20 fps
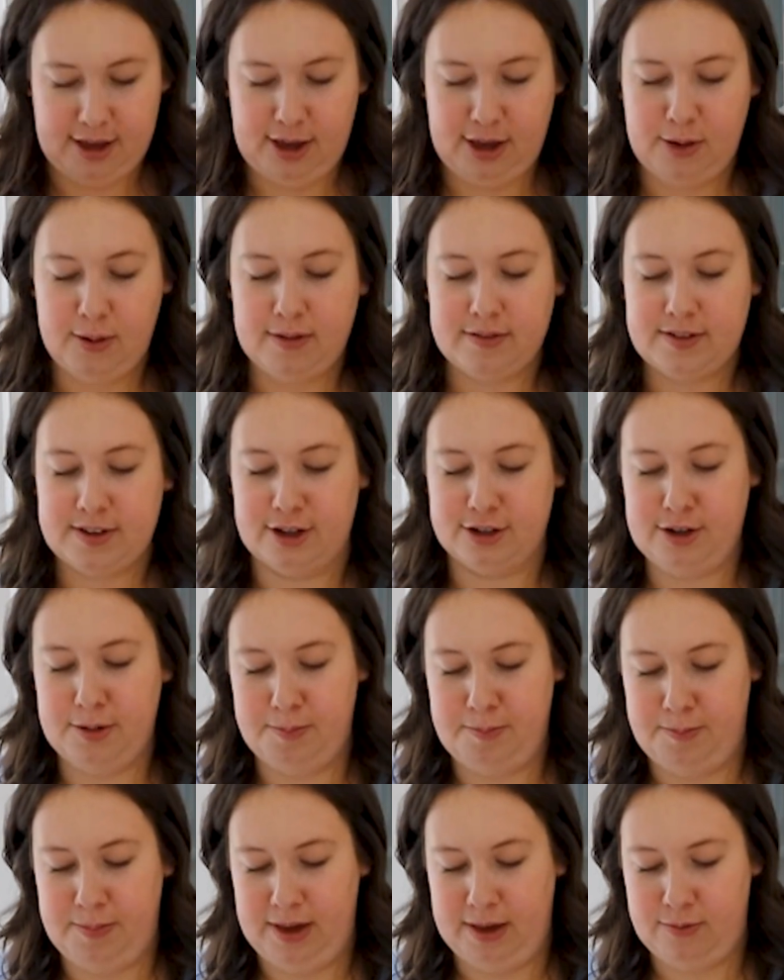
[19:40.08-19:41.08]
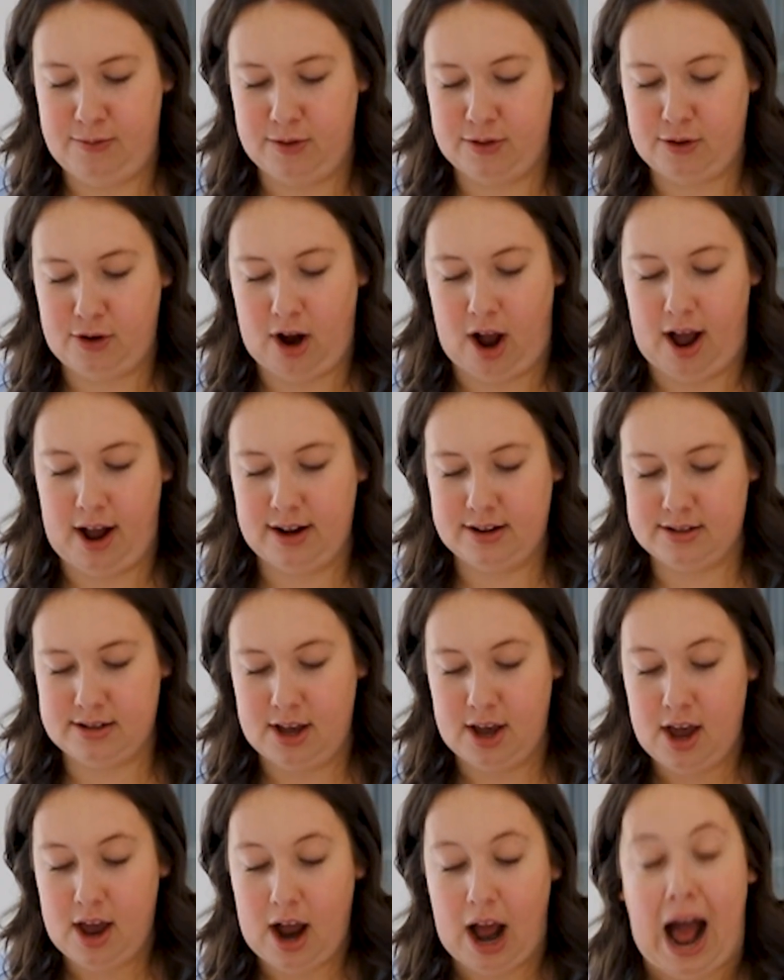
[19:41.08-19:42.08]
You have such a beef with Crocs.
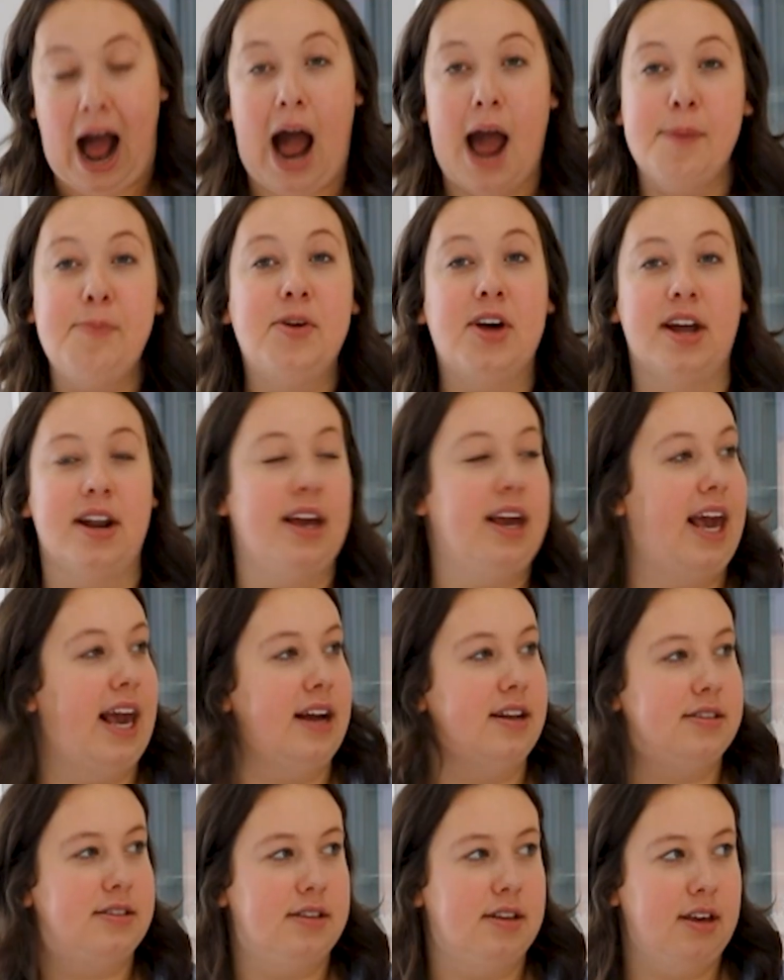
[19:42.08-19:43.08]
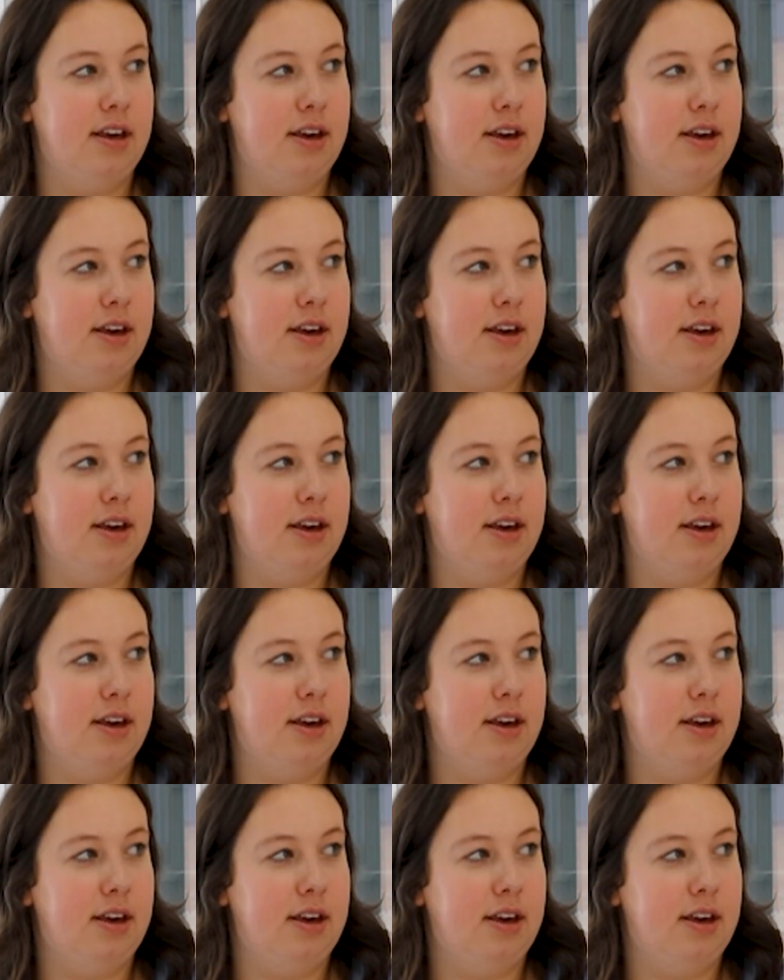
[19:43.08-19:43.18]
I'm going to cancel